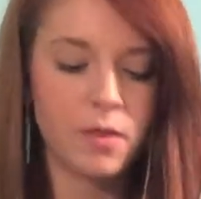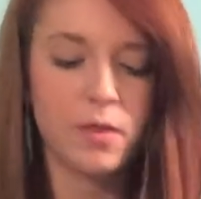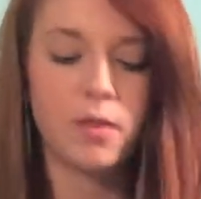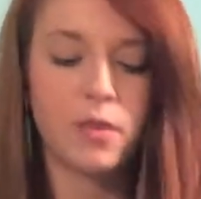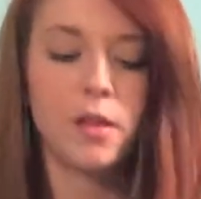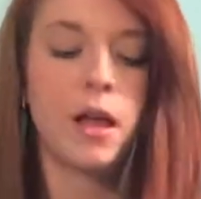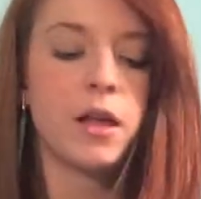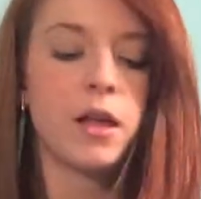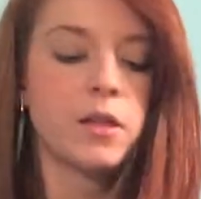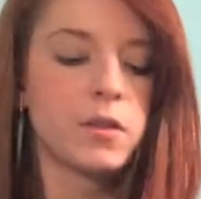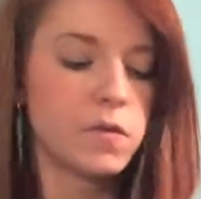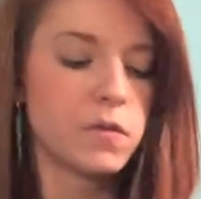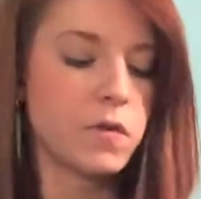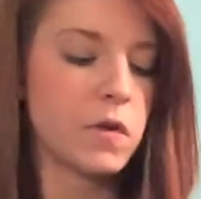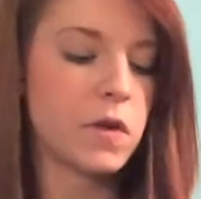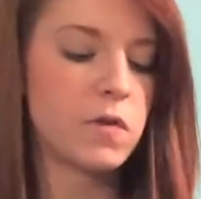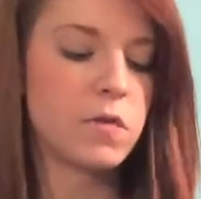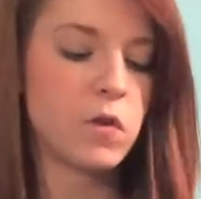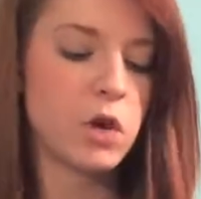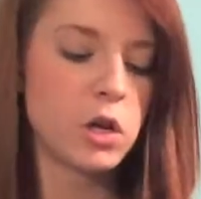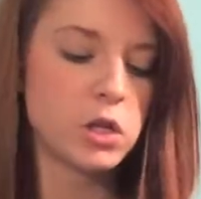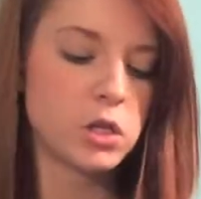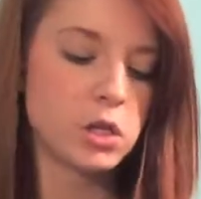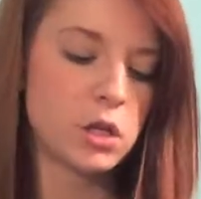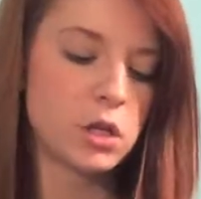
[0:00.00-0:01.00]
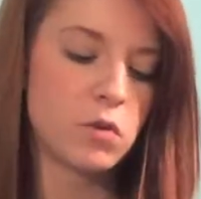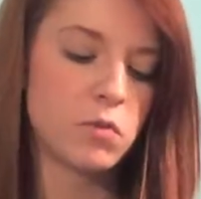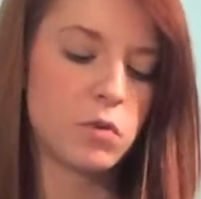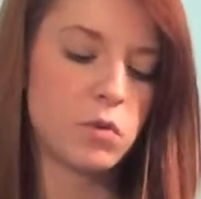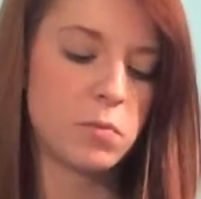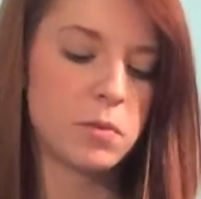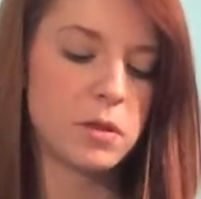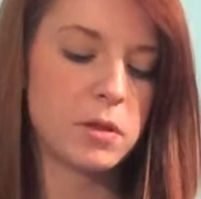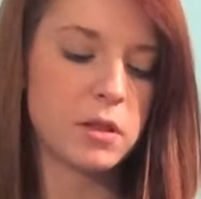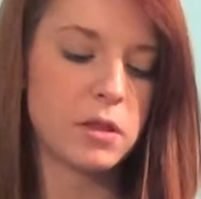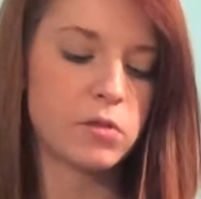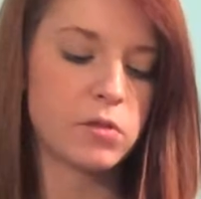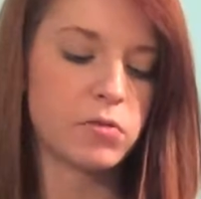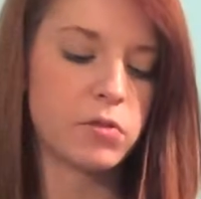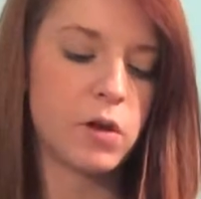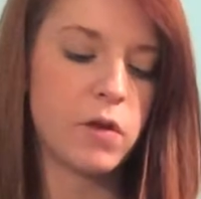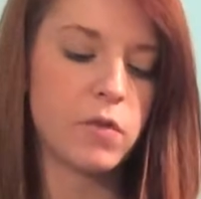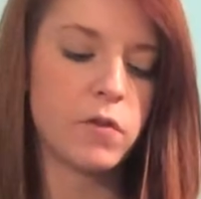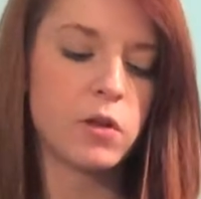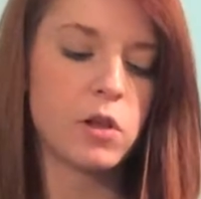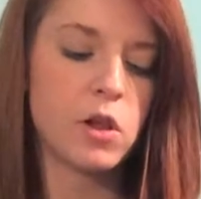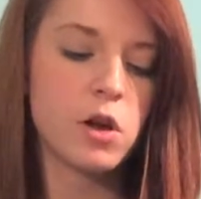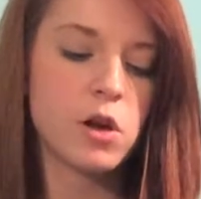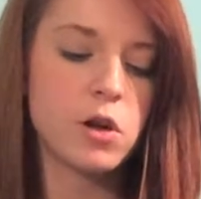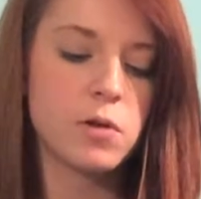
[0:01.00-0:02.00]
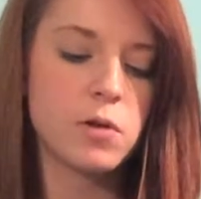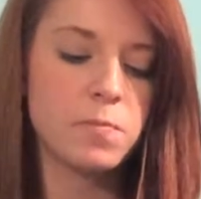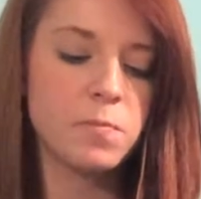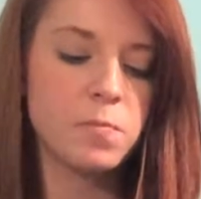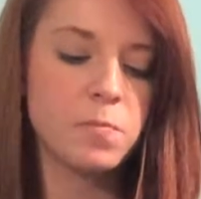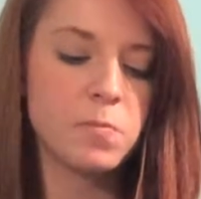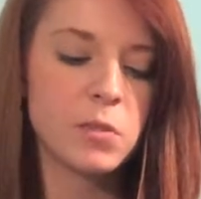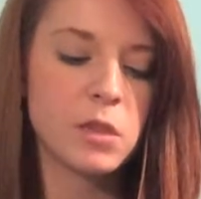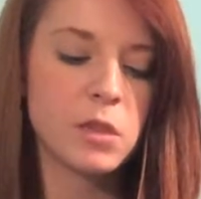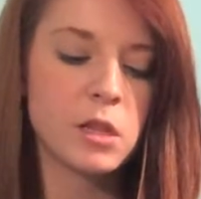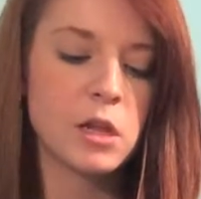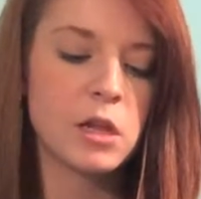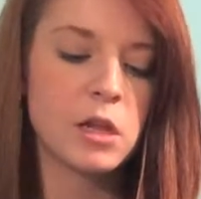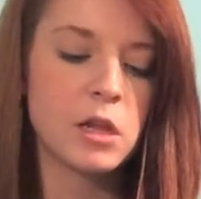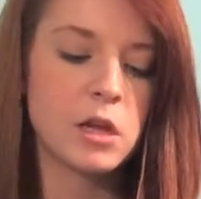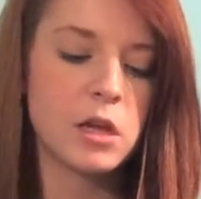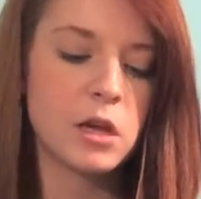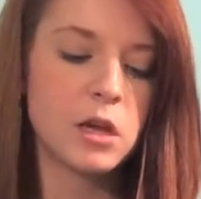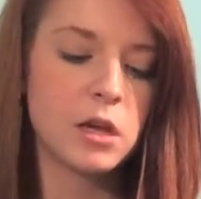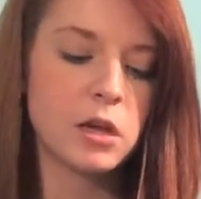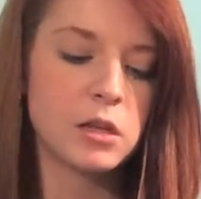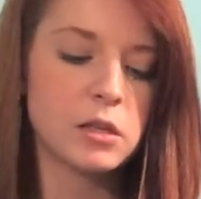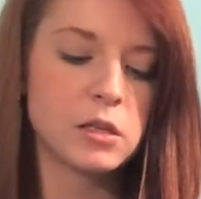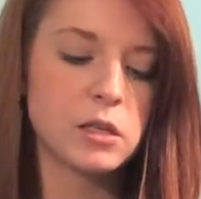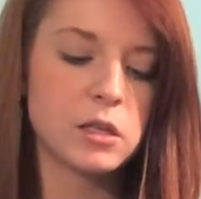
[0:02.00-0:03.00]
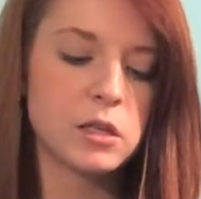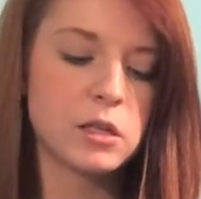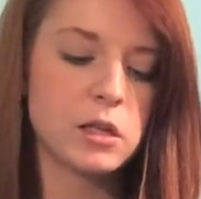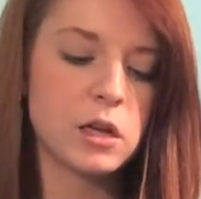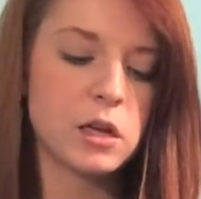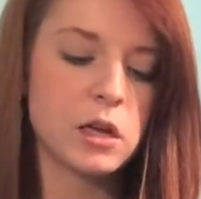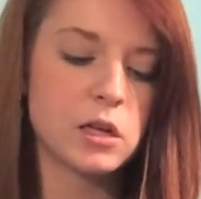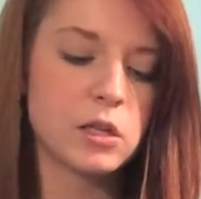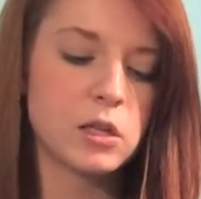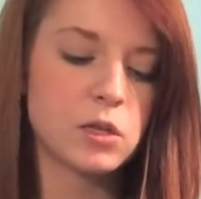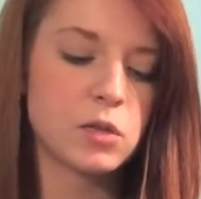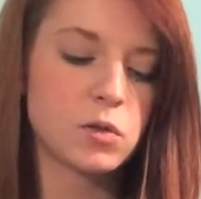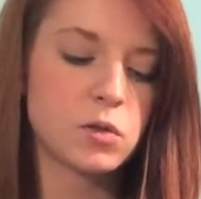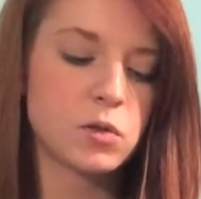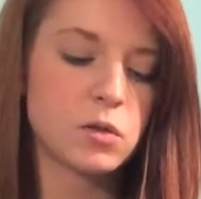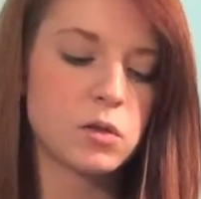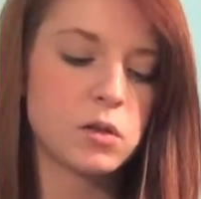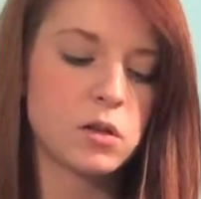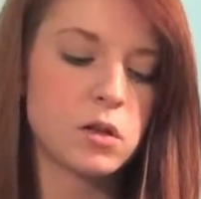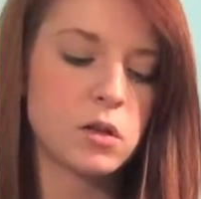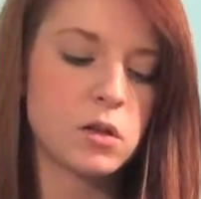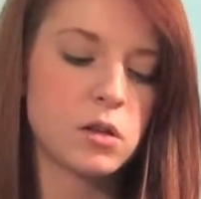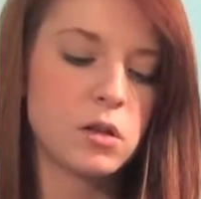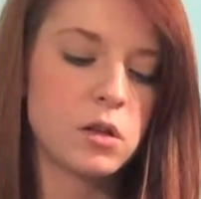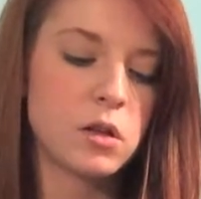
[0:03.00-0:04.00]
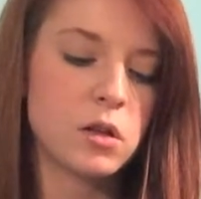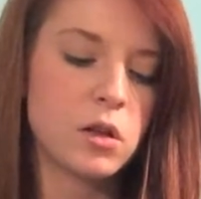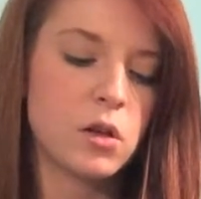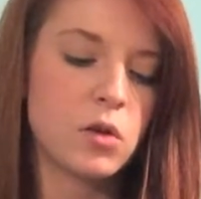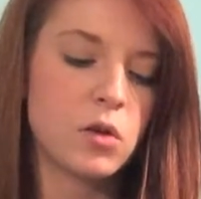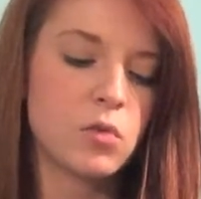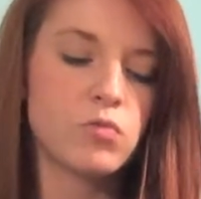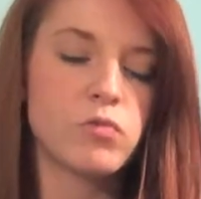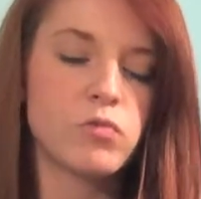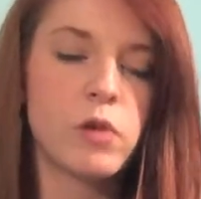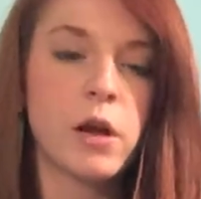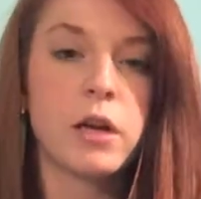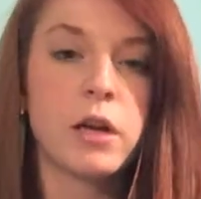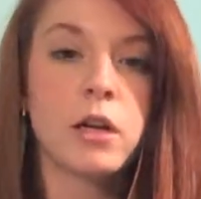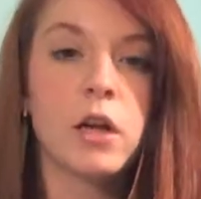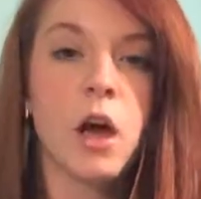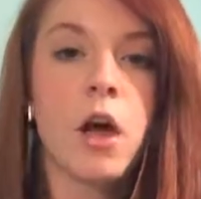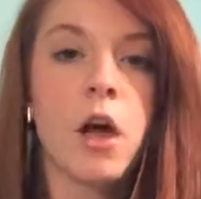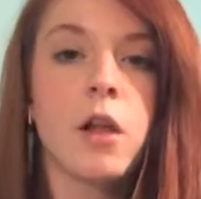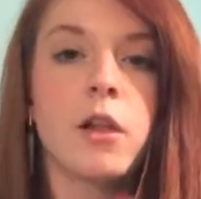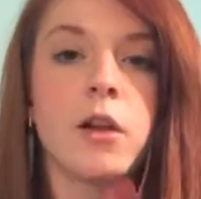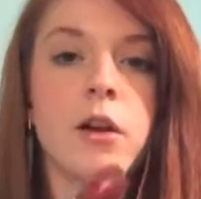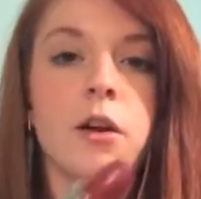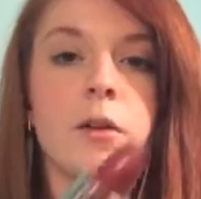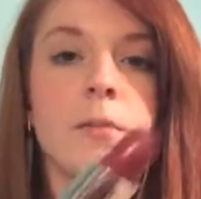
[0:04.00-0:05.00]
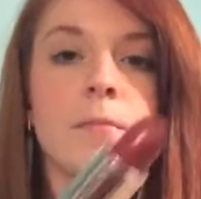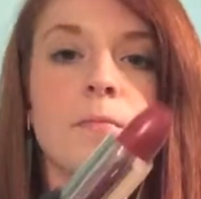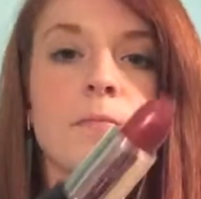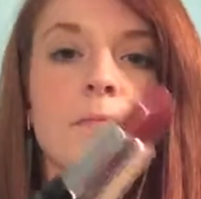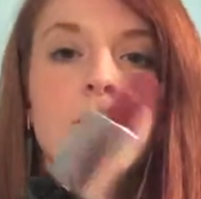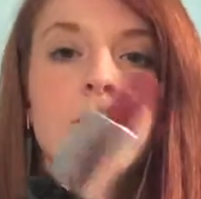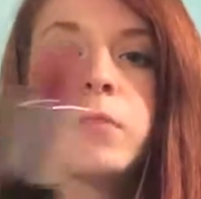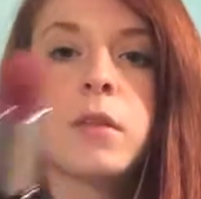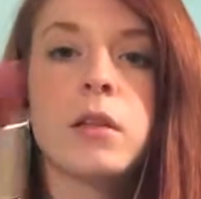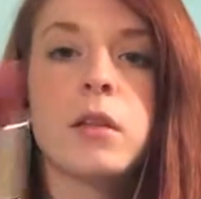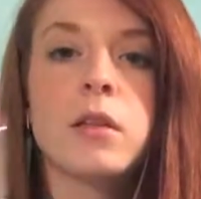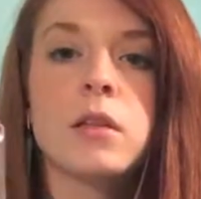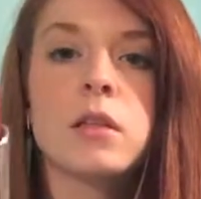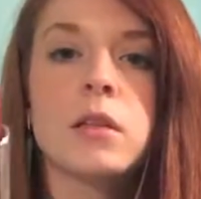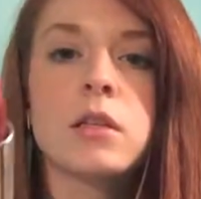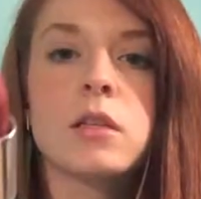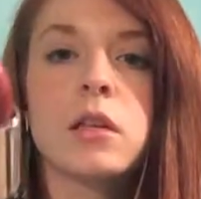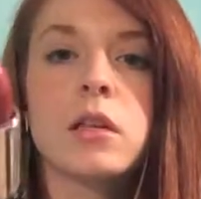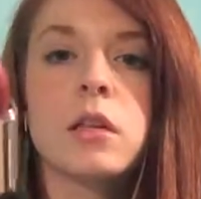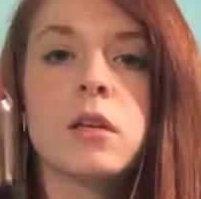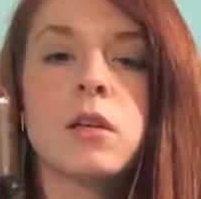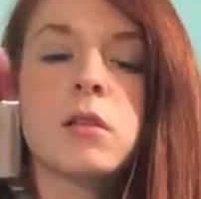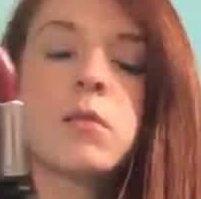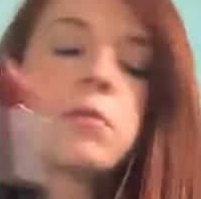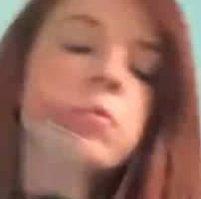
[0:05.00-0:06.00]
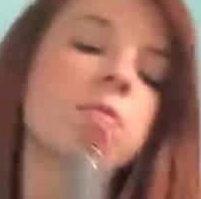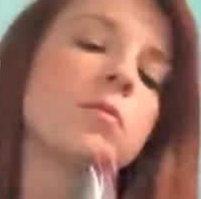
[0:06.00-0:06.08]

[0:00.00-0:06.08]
last favorite would be this Revlon. It's a nice red color, as I said.